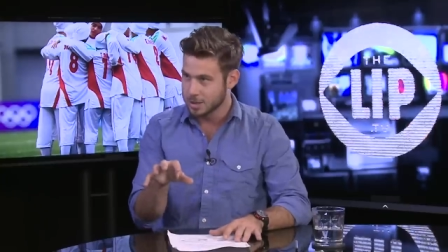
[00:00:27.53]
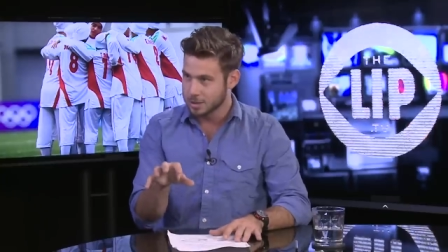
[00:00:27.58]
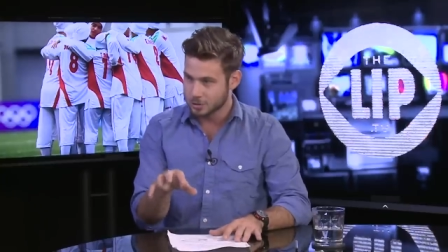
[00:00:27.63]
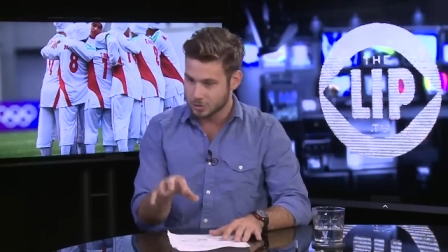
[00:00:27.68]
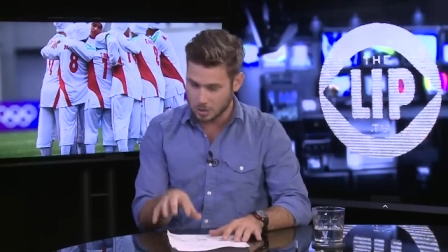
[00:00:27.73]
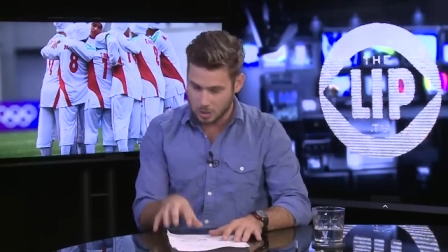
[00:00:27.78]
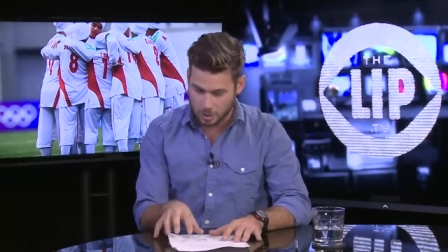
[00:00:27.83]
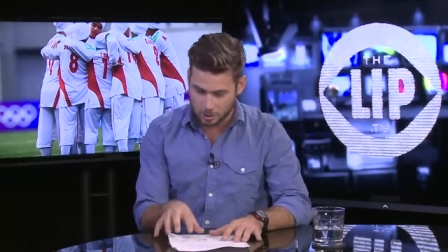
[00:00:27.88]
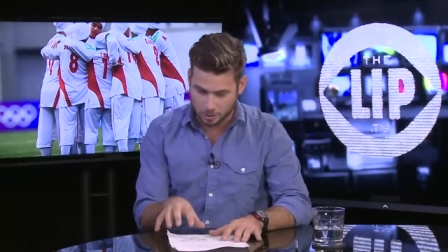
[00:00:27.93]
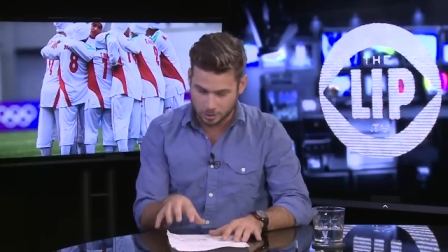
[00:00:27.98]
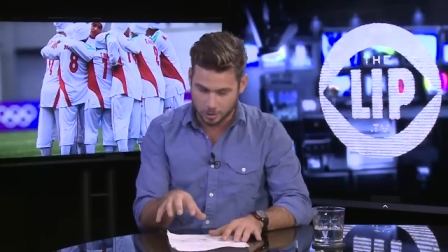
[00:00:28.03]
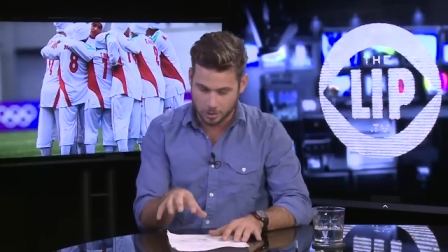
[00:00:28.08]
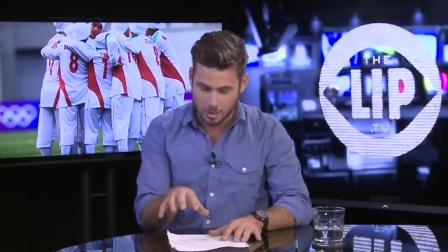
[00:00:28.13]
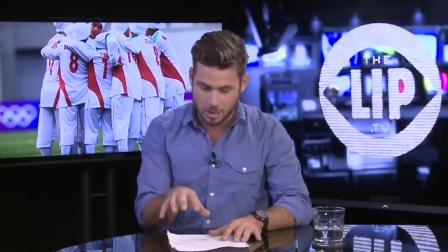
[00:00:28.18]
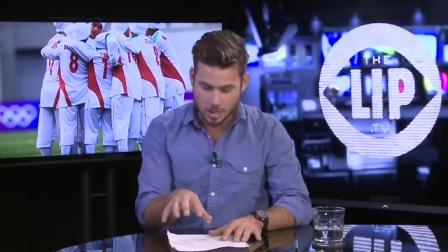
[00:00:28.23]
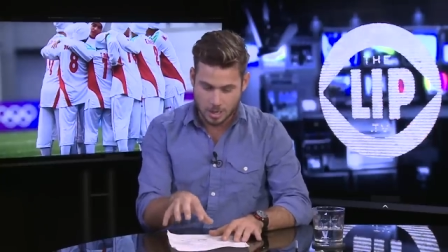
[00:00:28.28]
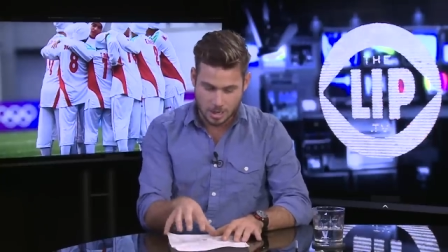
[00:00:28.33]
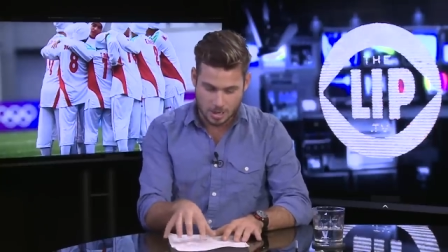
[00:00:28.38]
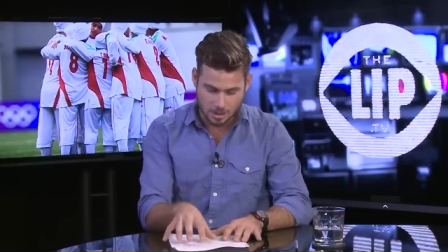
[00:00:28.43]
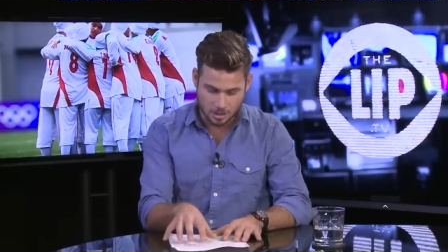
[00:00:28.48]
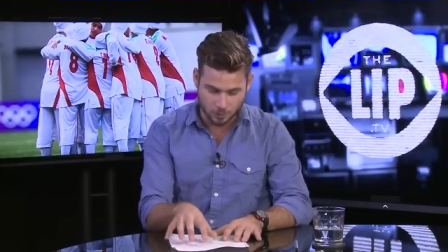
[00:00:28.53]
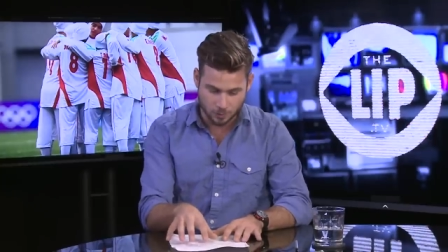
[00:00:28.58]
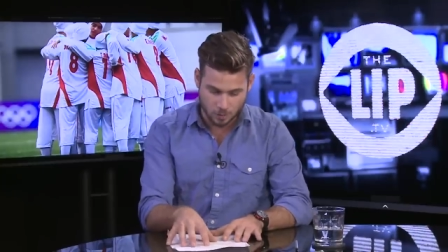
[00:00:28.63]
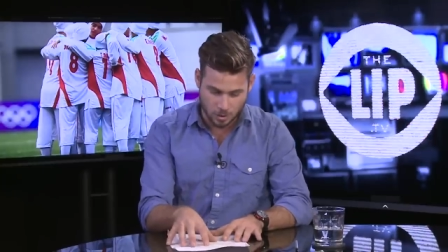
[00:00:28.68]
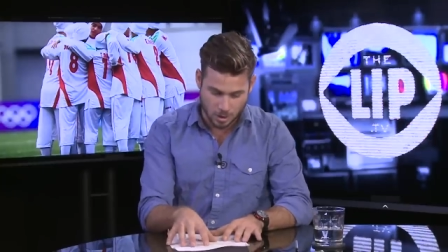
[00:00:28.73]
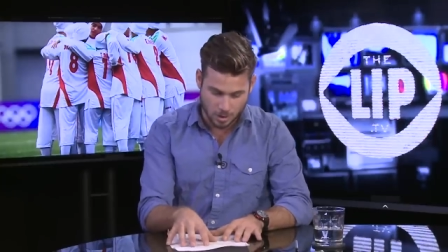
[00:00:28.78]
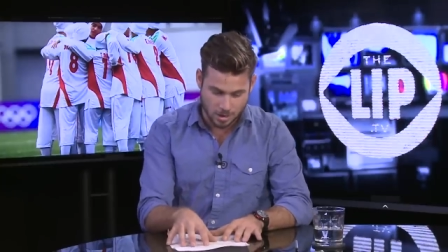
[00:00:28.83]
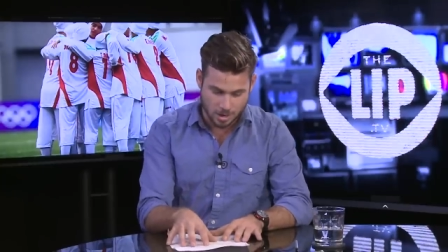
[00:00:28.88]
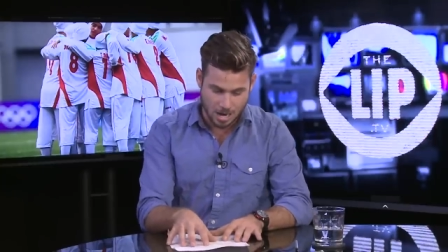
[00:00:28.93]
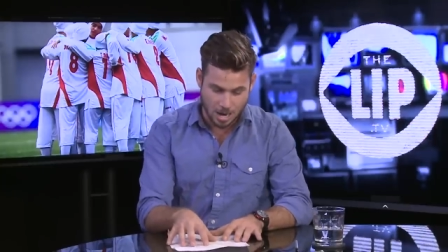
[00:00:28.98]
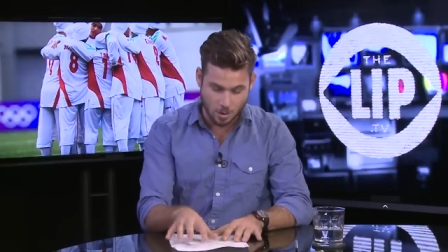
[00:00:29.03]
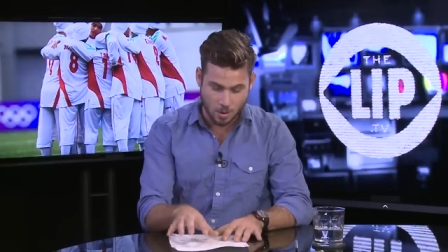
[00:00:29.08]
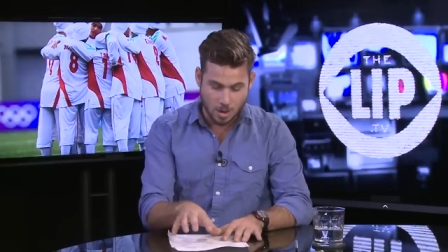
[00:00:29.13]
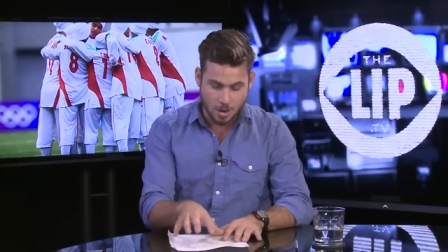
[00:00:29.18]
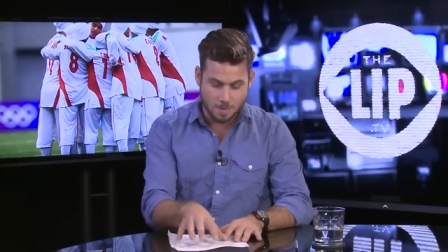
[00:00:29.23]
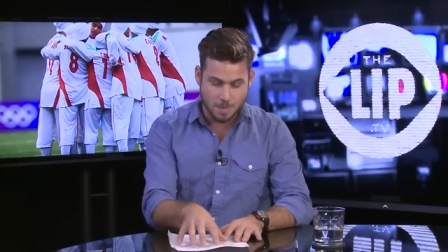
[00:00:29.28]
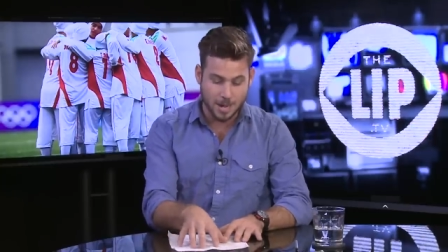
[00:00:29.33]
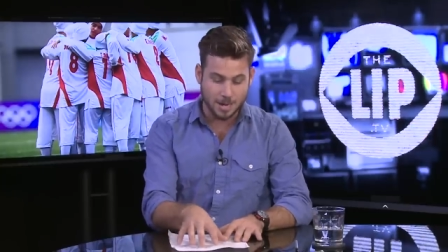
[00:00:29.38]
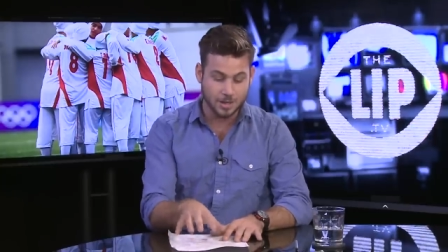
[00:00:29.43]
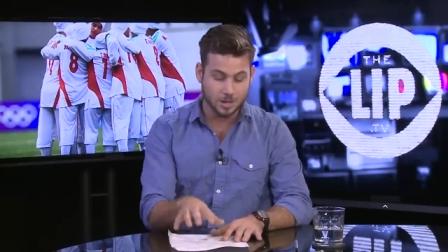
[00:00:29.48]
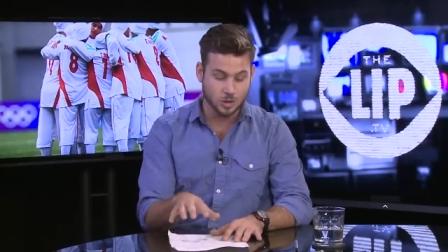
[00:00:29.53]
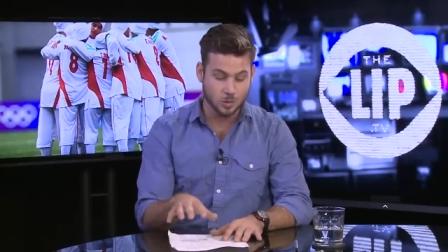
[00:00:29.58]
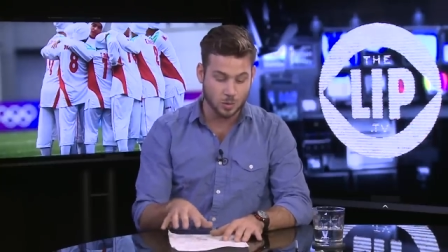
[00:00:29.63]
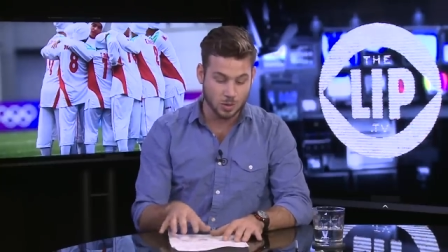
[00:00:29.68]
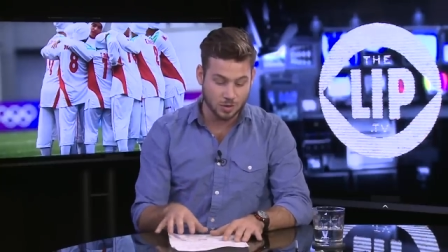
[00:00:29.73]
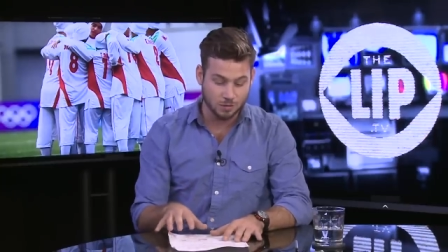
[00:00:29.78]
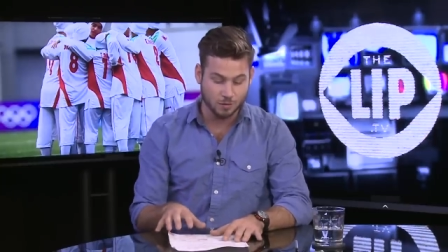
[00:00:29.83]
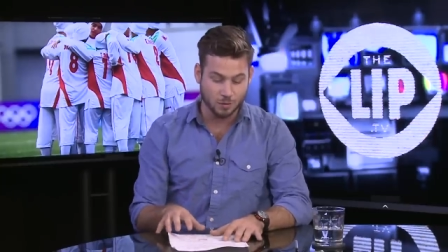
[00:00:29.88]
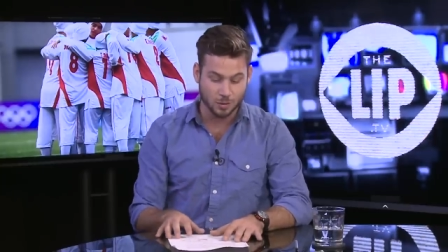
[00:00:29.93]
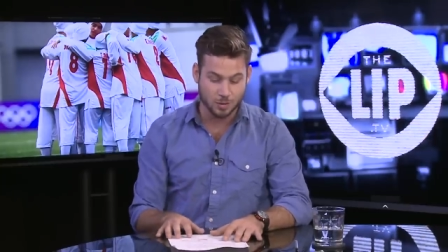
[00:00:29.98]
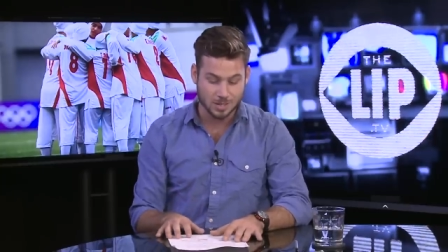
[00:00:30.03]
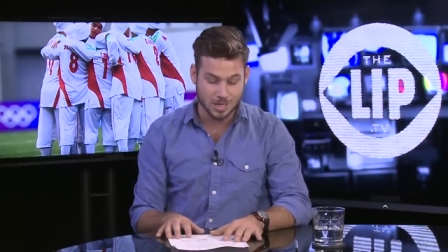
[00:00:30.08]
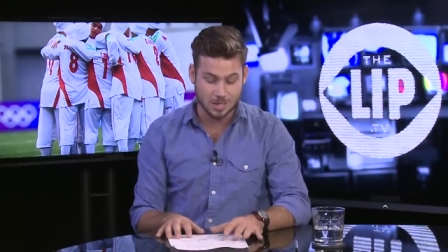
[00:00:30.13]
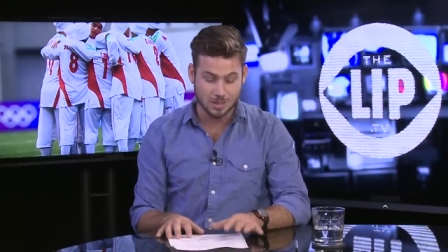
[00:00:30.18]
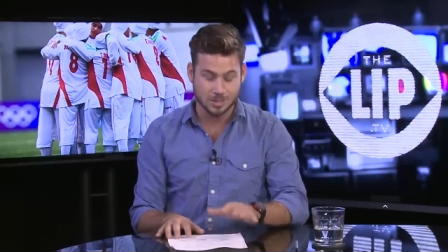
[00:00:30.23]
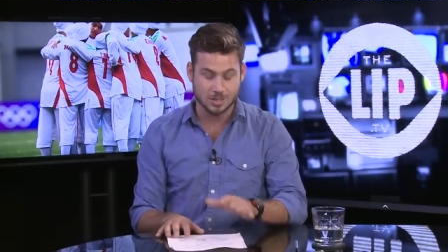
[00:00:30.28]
soccer in Iran. Now, back in twenty fourteen,